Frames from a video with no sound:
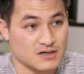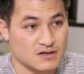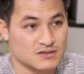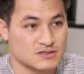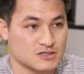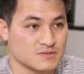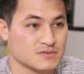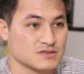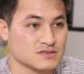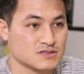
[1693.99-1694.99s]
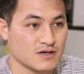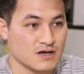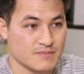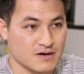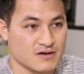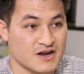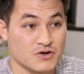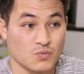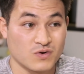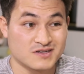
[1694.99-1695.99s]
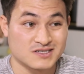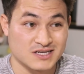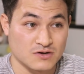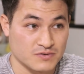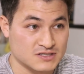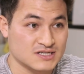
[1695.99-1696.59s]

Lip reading: and determined about it and you're willing to take a risk,